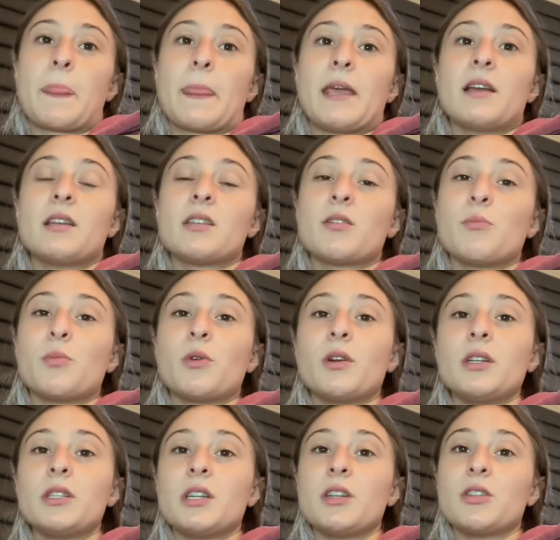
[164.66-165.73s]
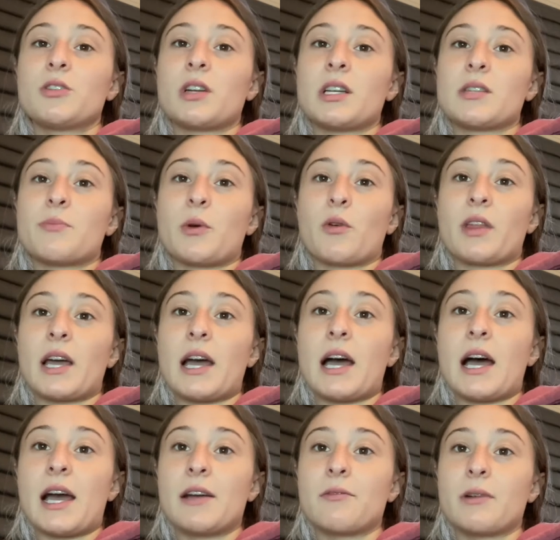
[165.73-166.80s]
It is important to address both at
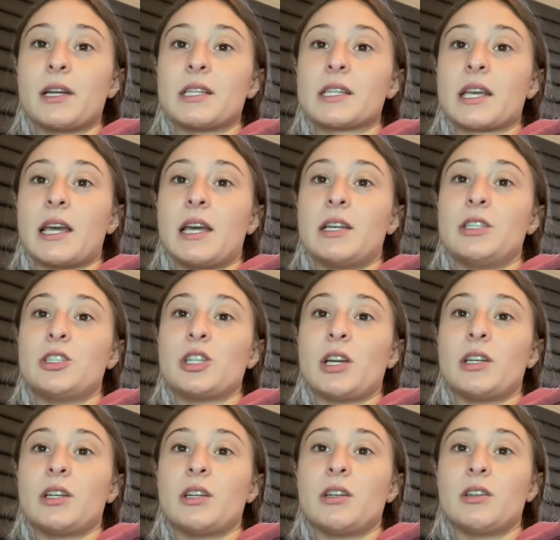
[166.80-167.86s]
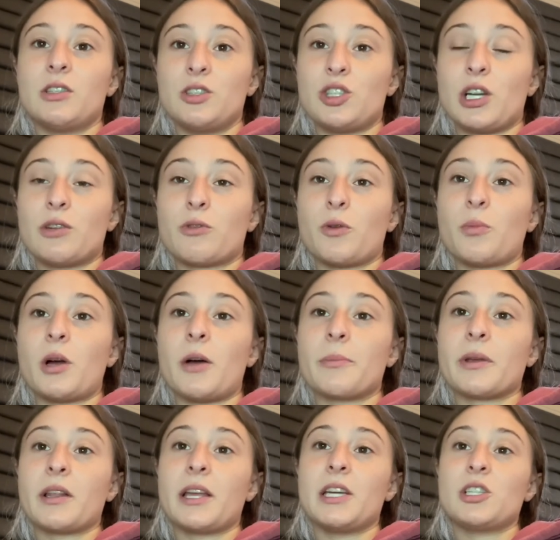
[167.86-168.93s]
high risk and gen- general
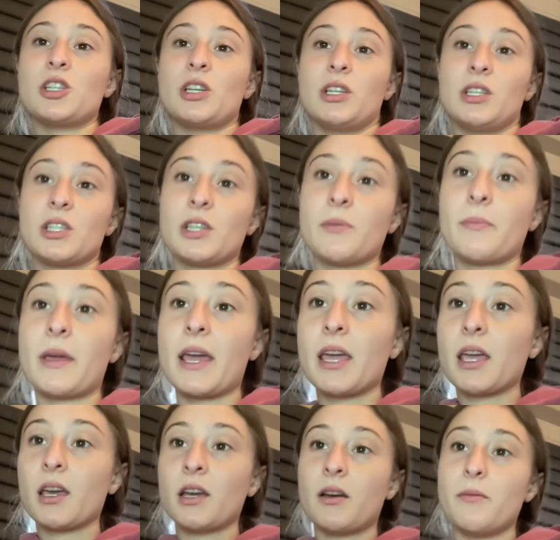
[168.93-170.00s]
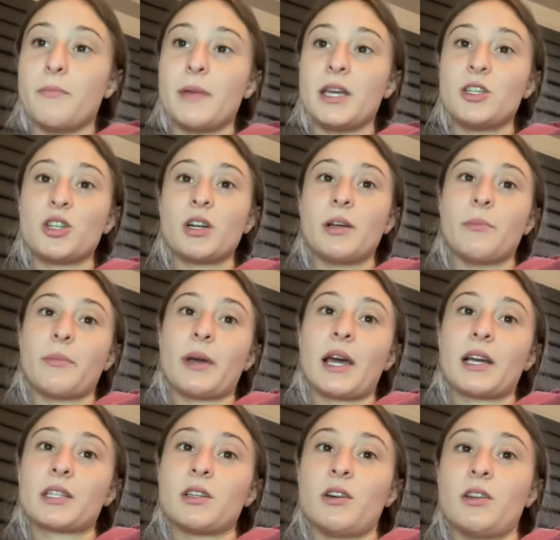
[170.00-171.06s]
population to make a major
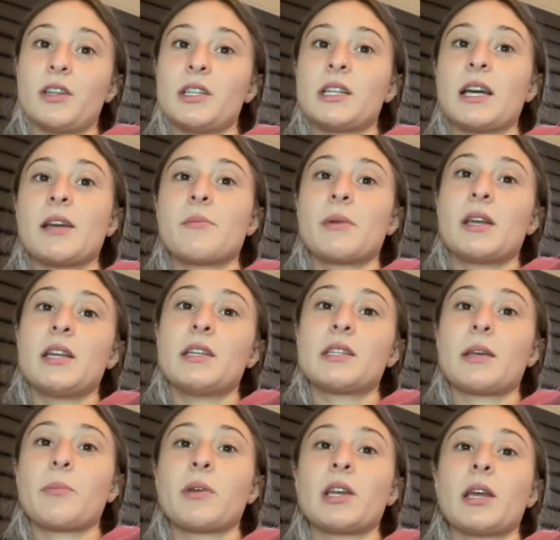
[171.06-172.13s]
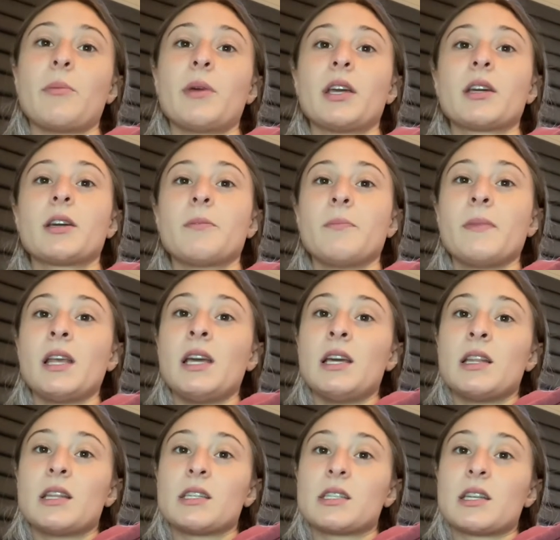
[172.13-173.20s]
impact on the diabetes epidemic.
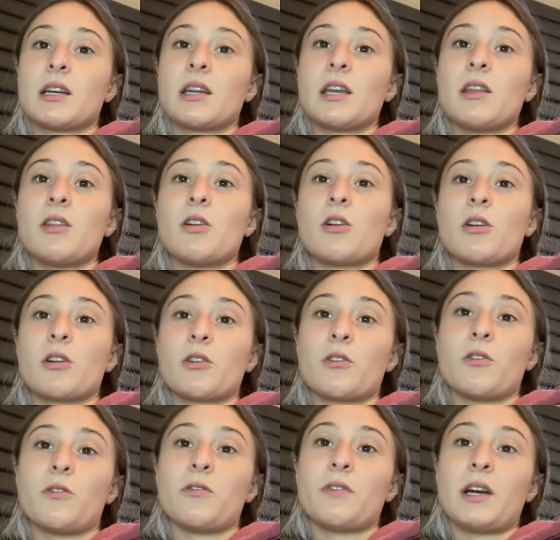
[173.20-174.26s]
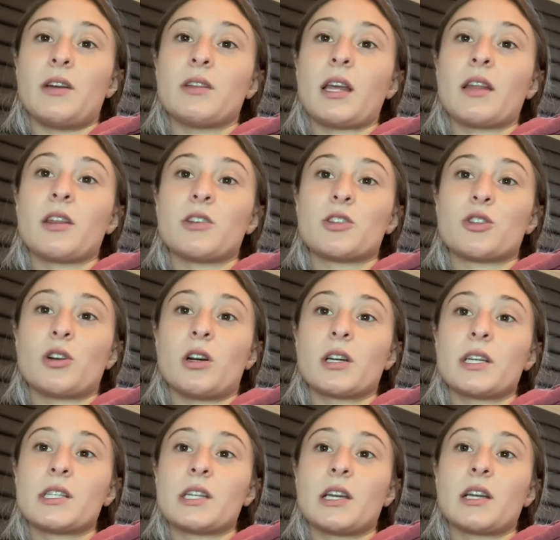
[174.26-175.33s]
The study in the article found that the
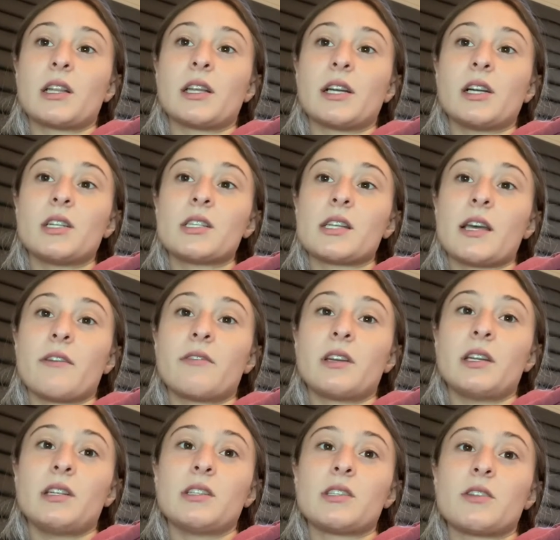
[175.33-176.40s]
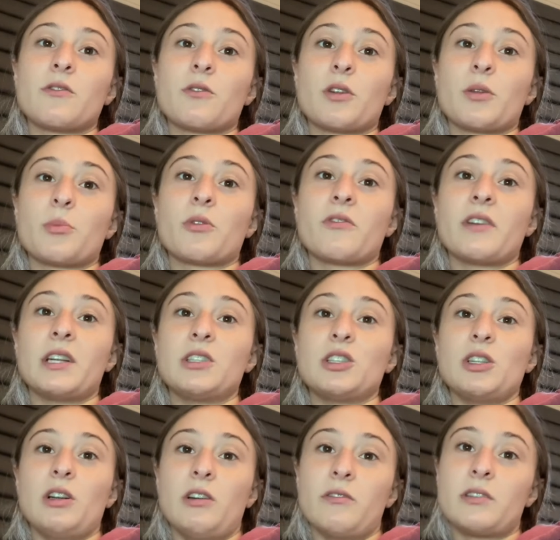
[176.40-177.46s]
strongest and clearest evidence for the
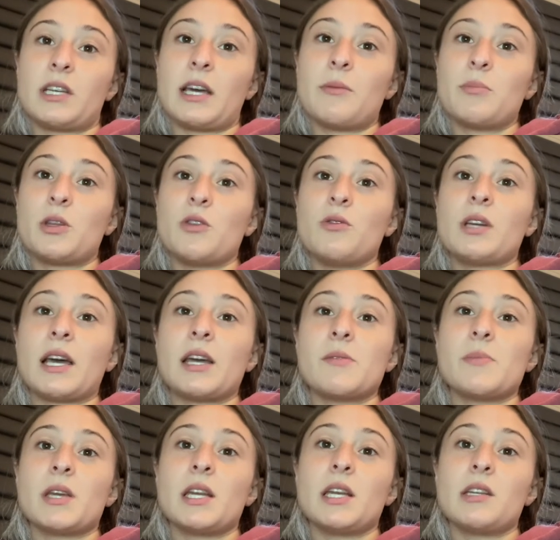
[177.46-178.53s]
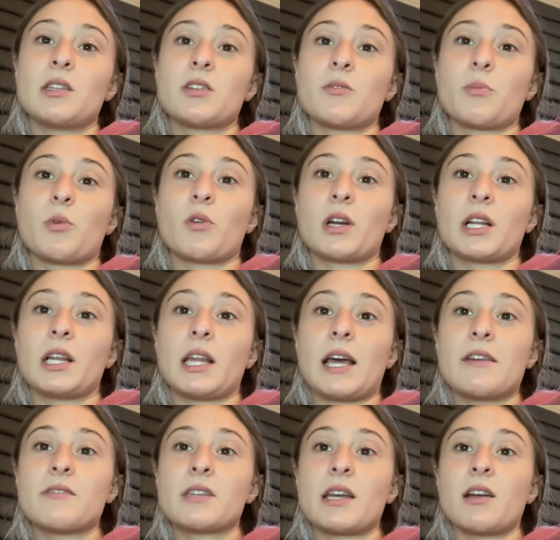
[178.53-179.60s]
prevention of type 2 diabetes supported
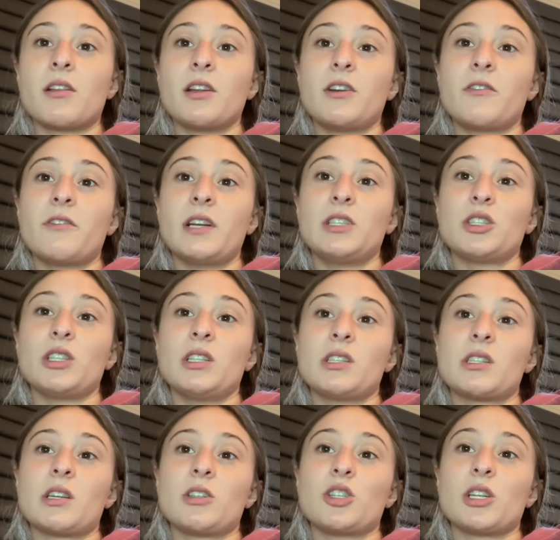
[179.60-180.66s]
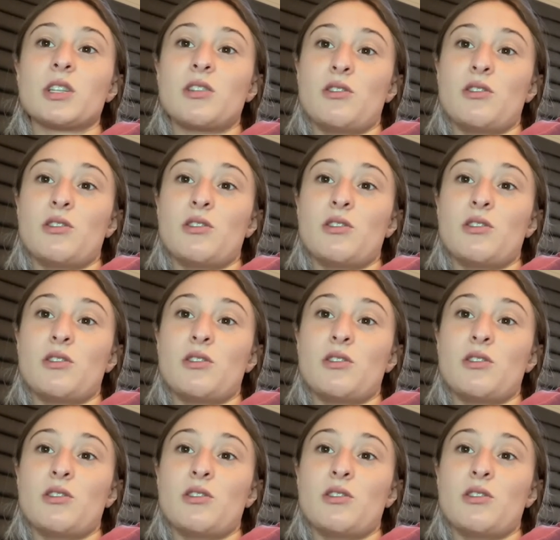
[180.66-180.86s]
lifestyle interventions such as